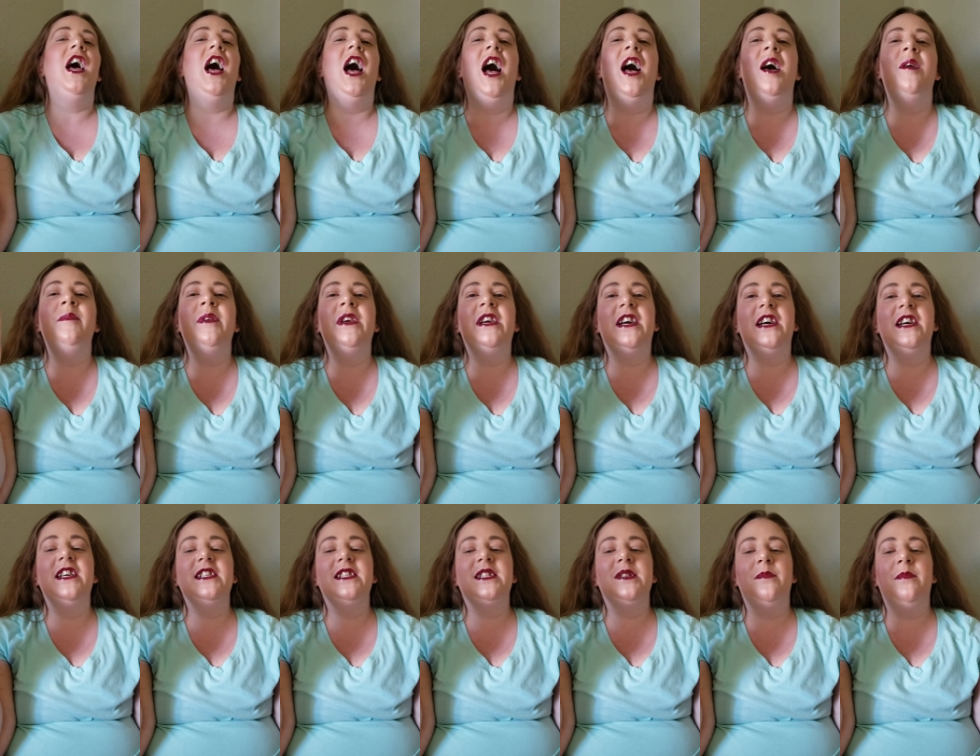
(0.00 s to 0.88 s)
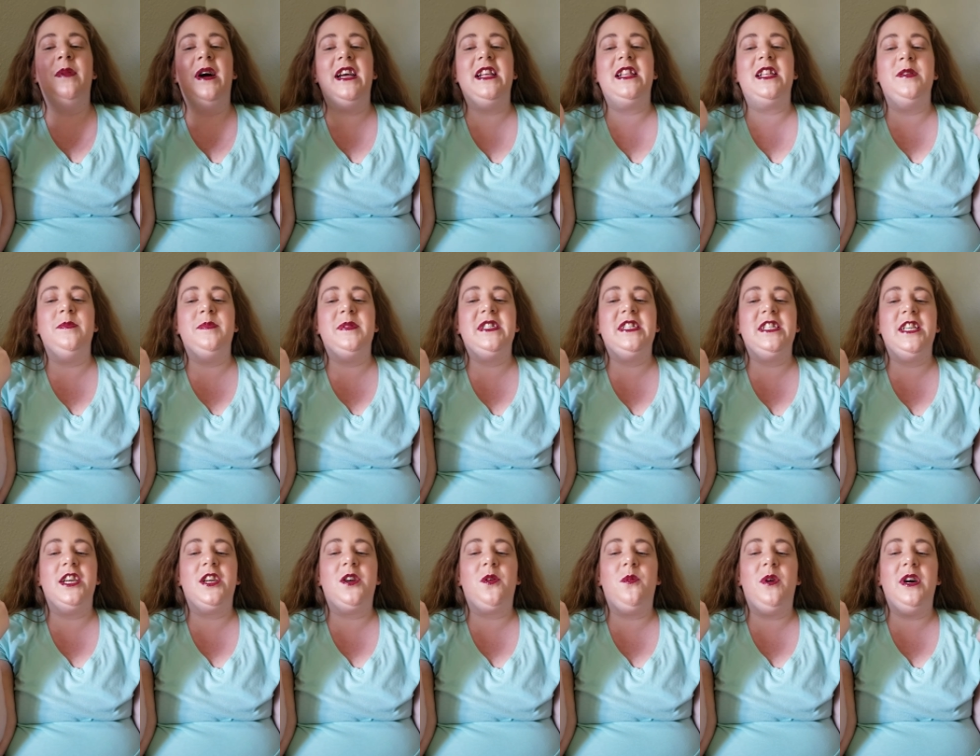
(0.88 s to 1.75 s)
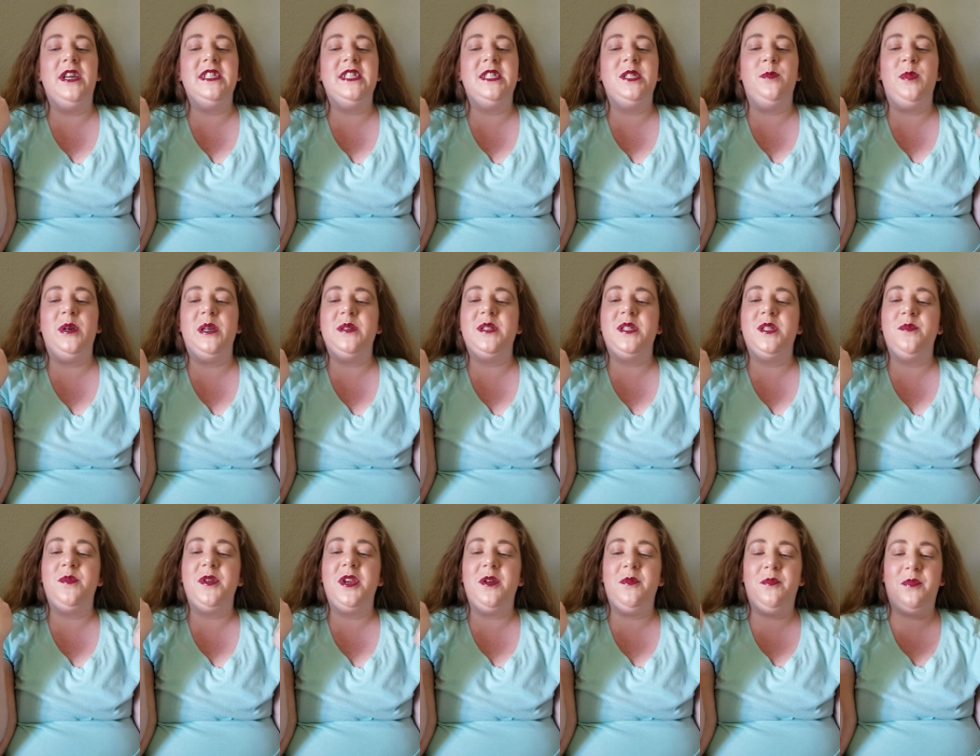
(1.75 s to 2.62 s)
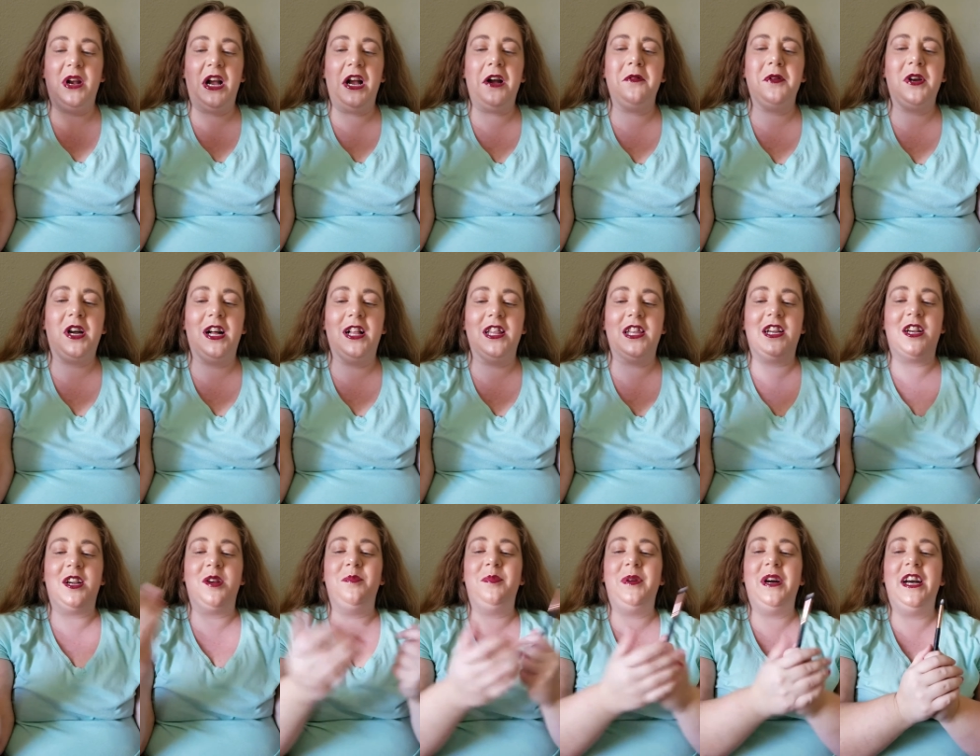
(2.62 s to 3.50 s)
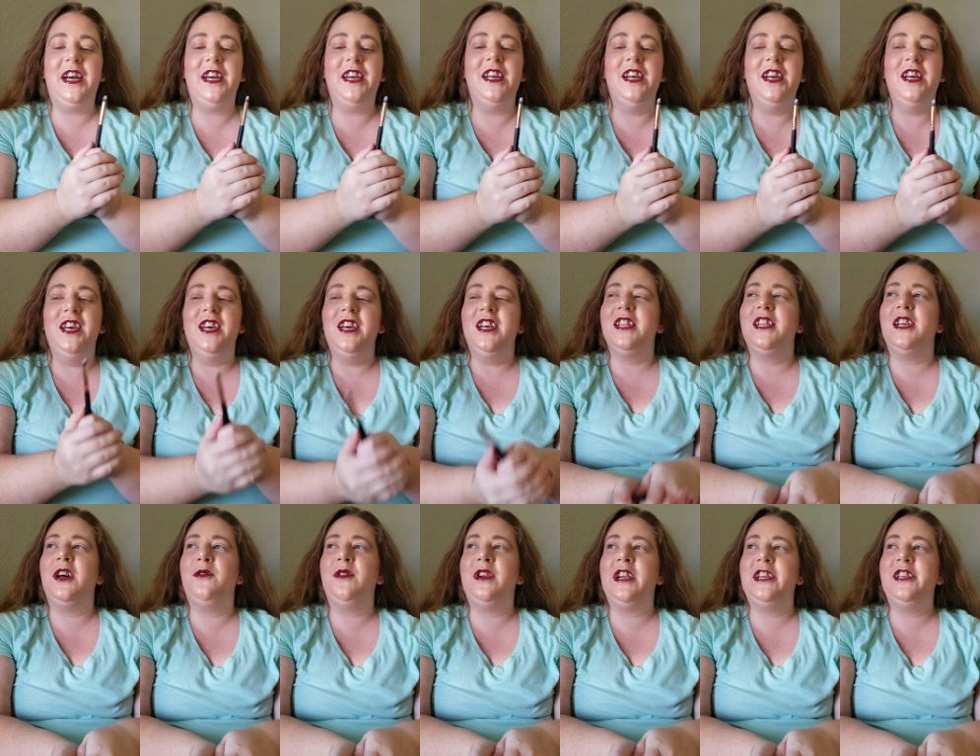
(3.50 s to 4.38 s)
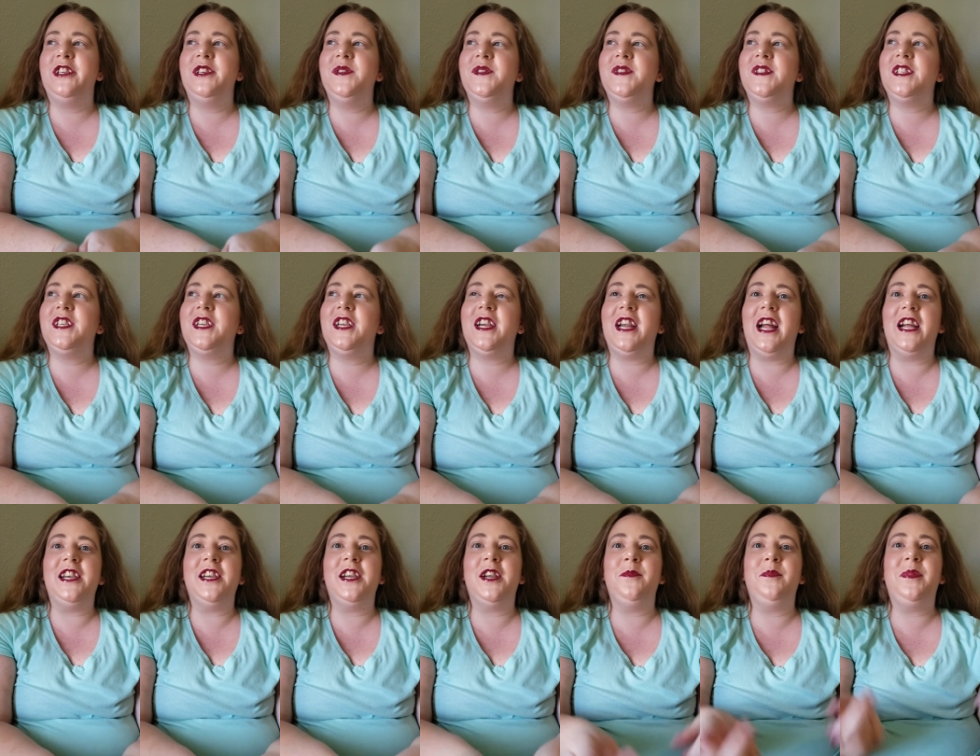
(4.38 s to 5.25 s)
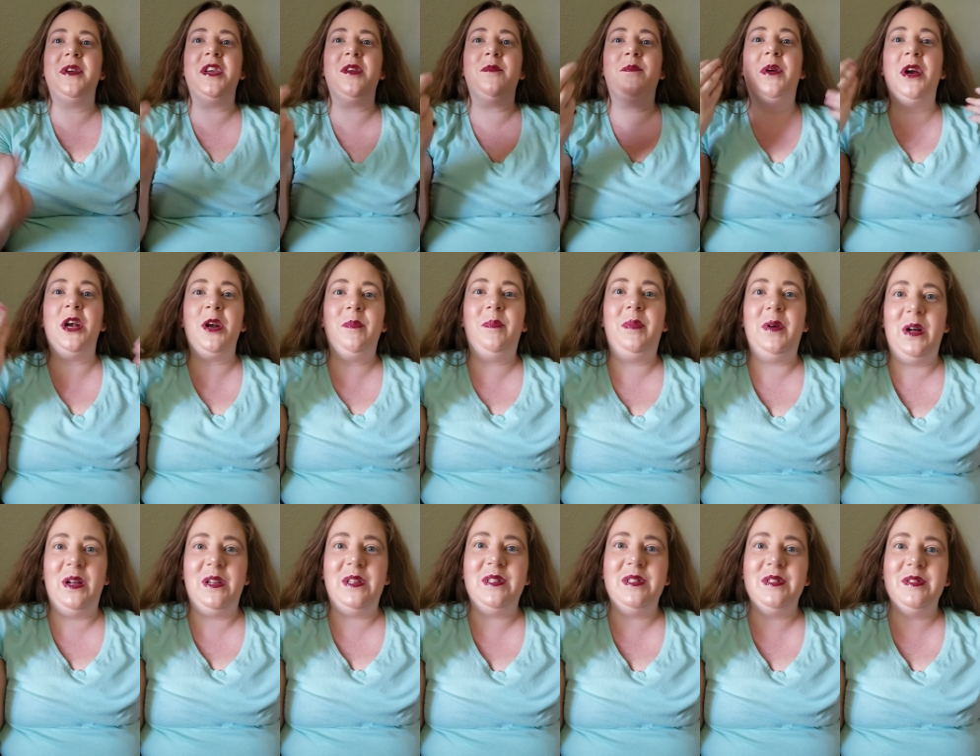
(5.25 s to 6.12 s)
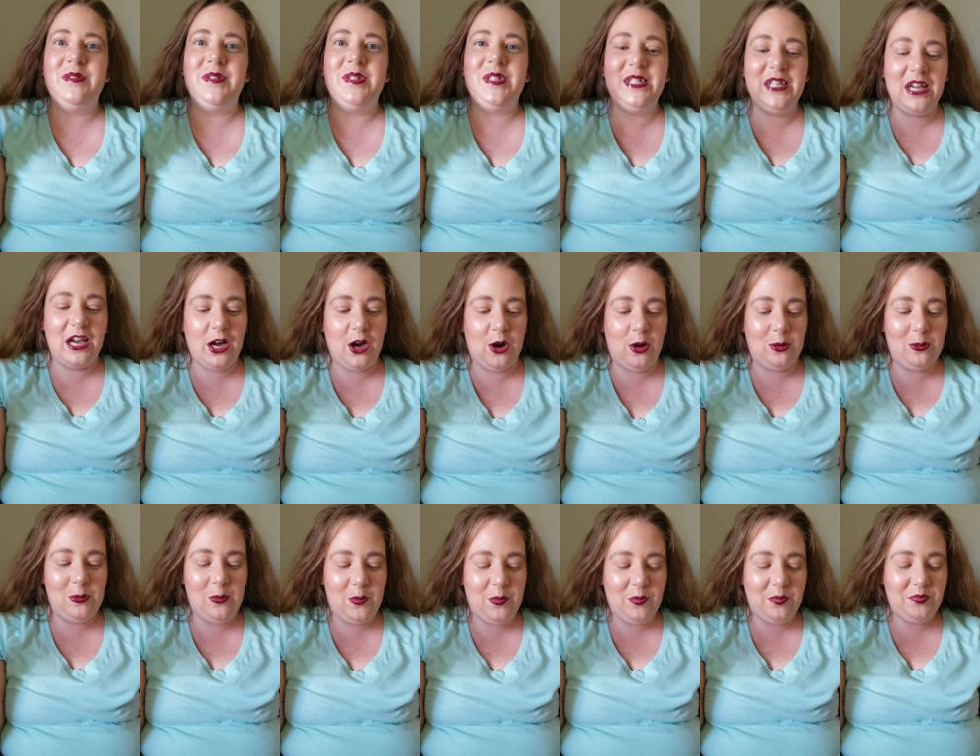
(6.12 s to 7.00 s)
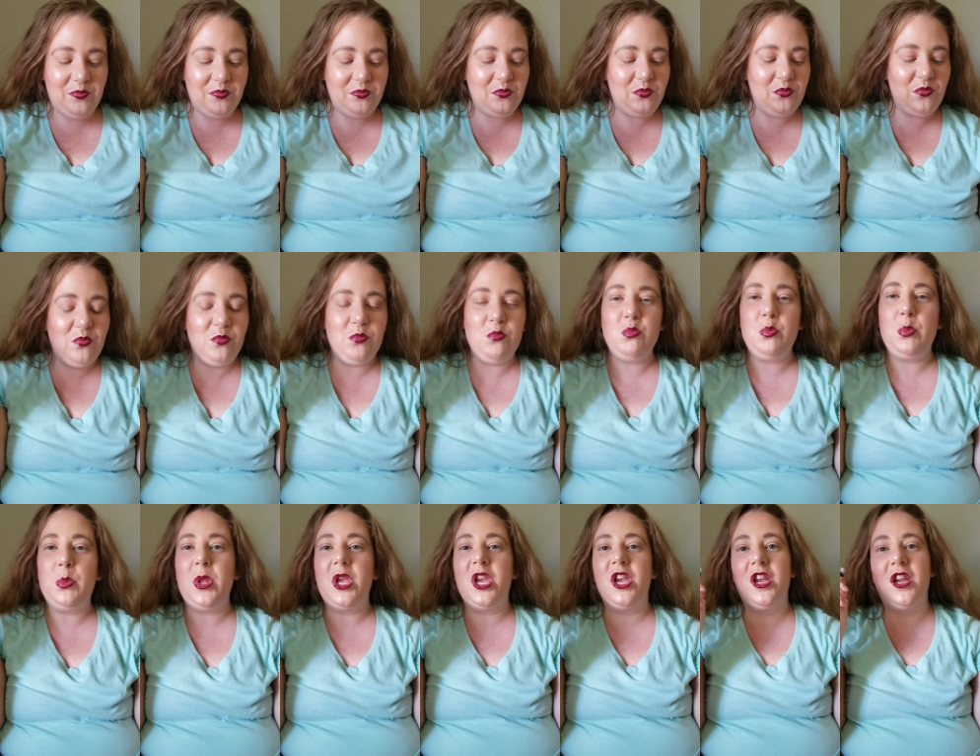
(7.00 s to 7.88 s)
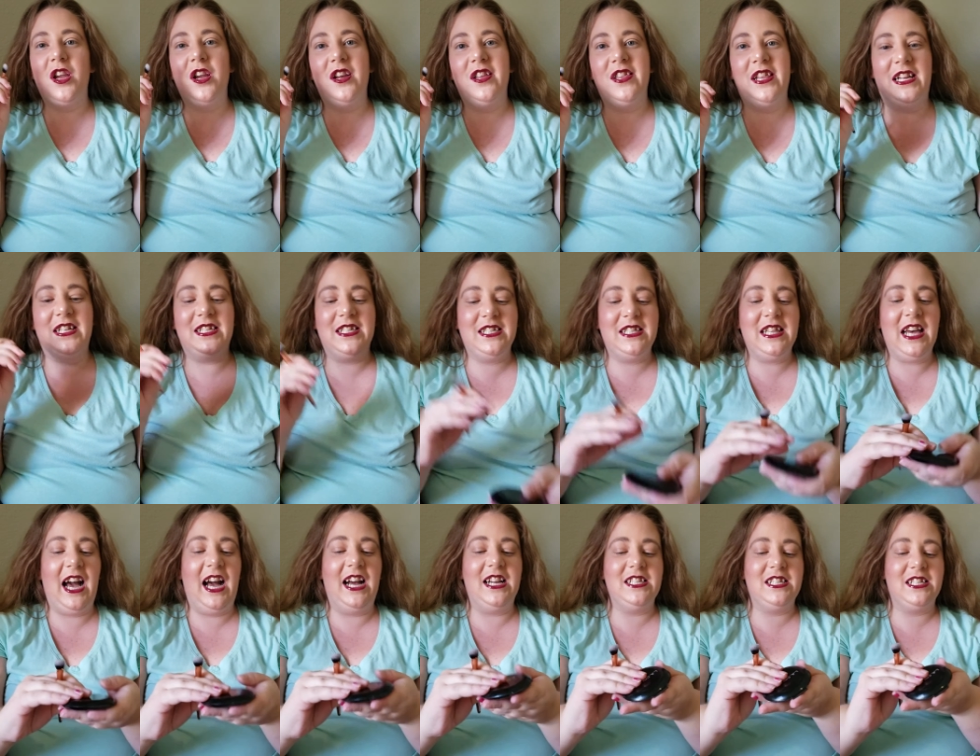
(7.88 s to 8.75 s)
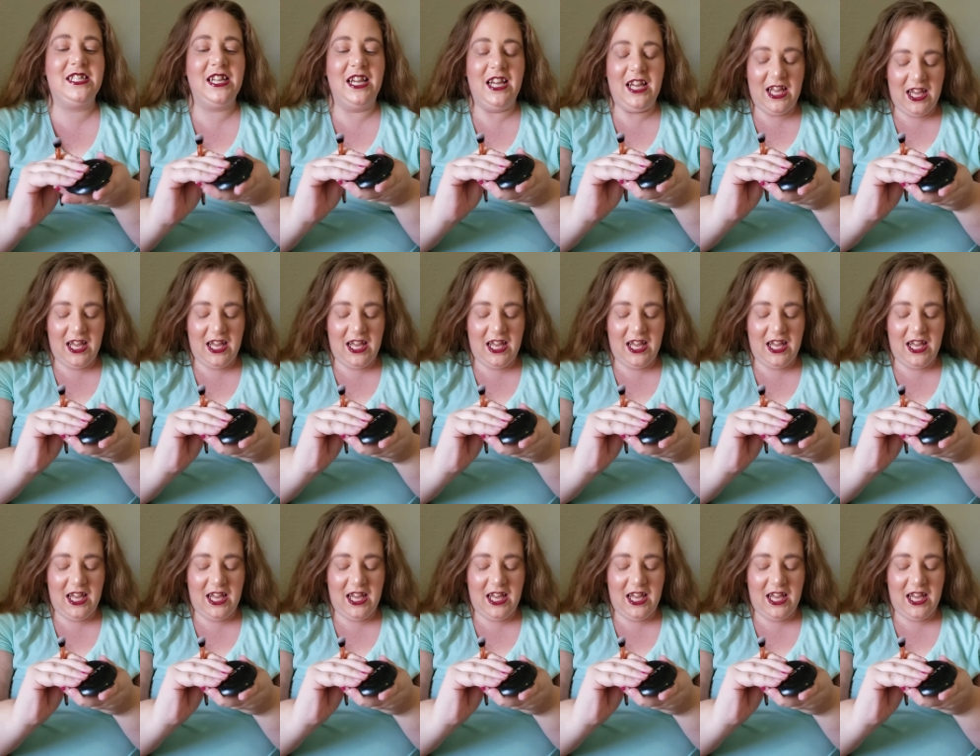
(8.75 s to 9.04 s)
and because my lipstick was supposed to be a brown color, but then when I used it, it ended up being purple. So that's that.